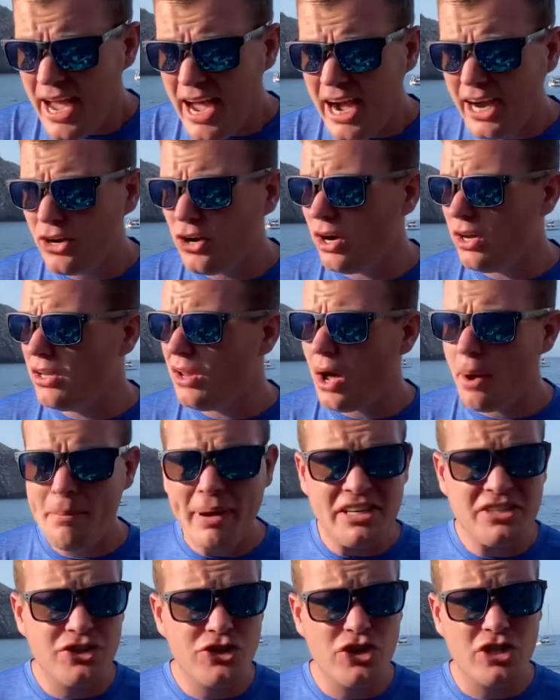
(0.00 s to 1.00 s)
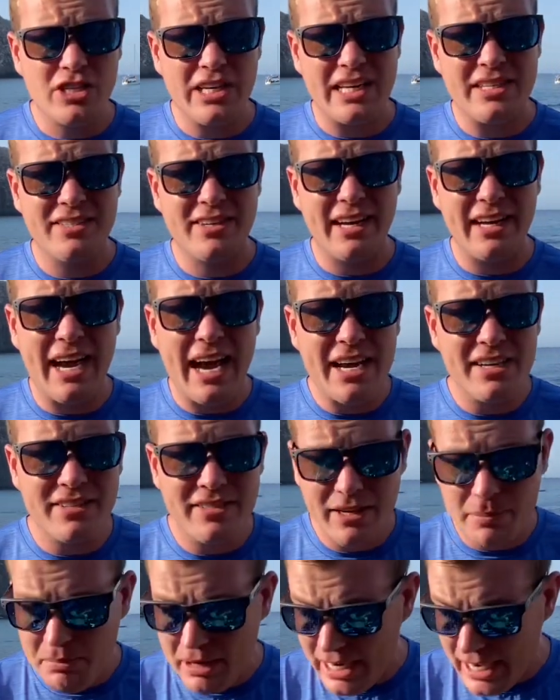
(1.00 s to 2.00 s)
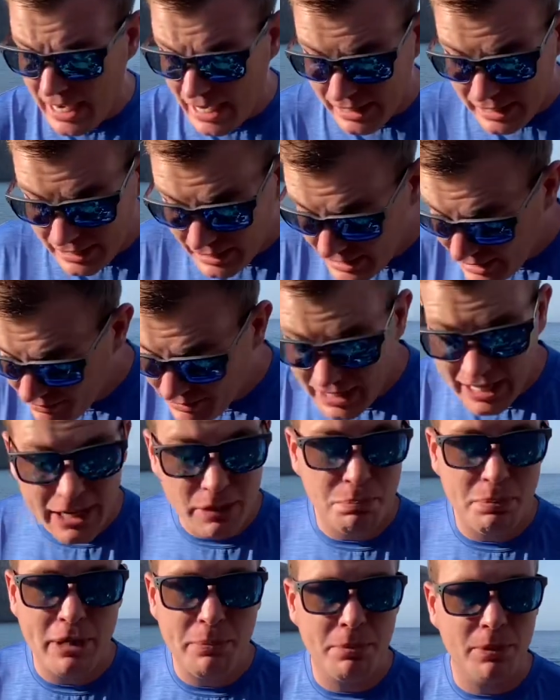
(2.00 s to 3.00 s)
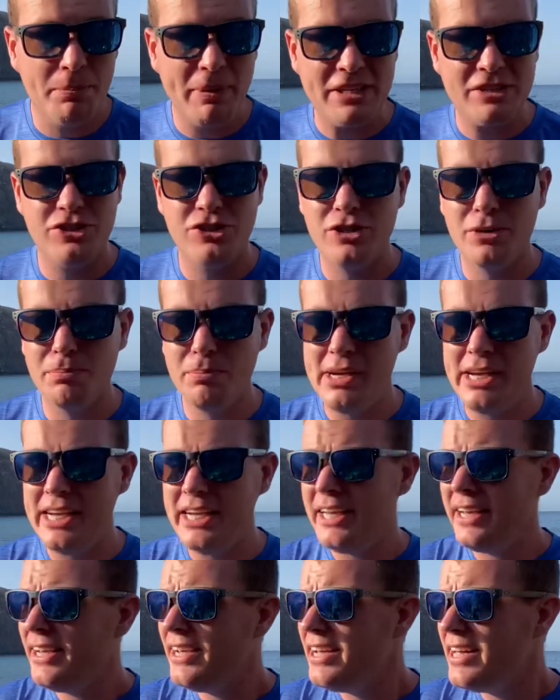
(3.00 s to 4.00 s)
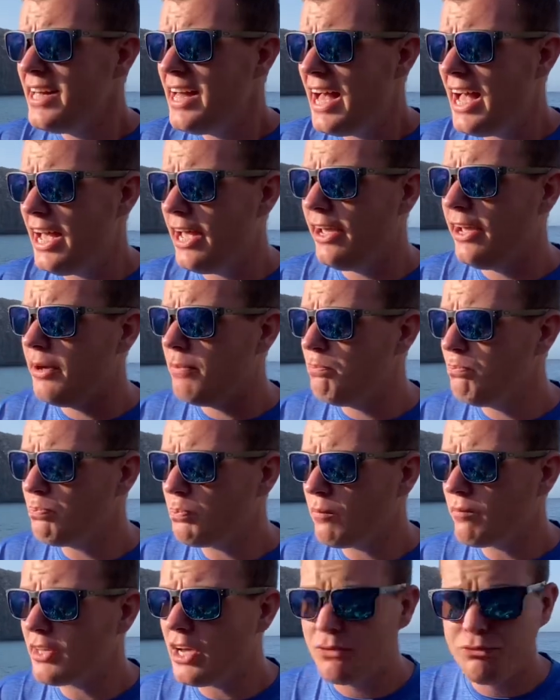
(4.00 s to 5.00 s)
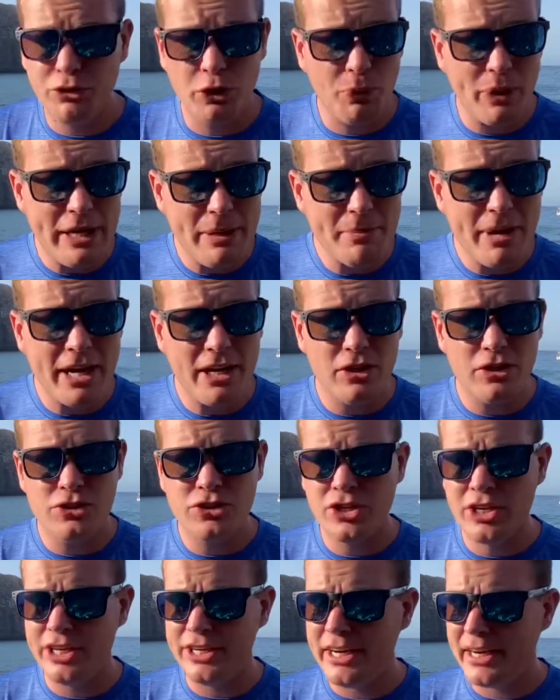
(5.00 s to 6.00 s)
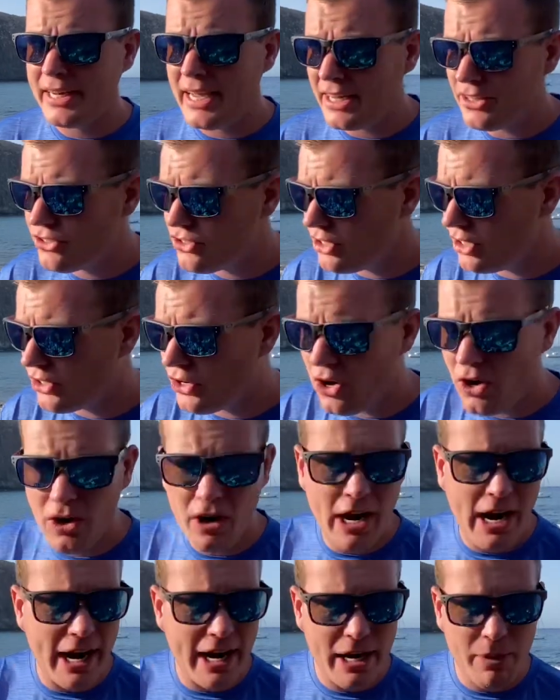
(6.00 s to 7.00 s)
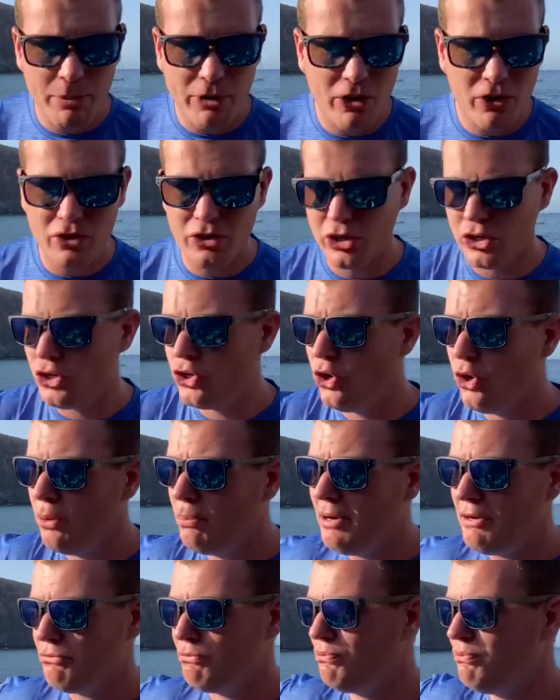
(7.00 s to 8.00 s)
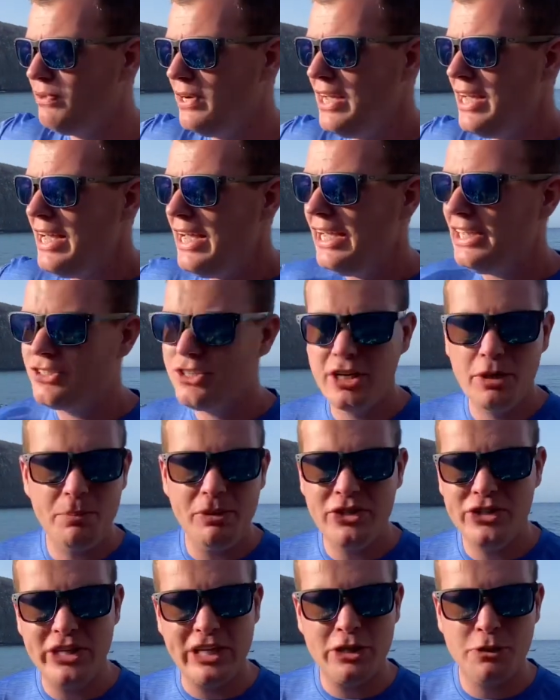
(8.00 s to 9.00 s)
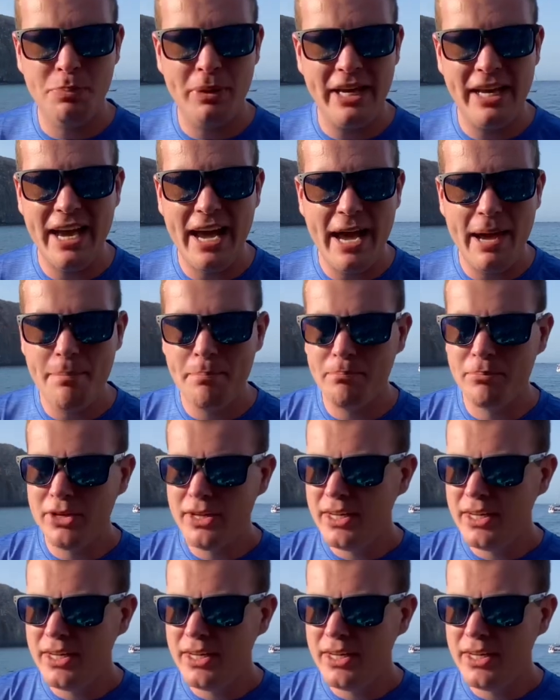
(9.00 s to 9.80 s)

I got a lot of messages last night asking me. I even had people messaging me a few emails. Can you cancel the car hire? We're not going to come if it's going to be 6 p.m.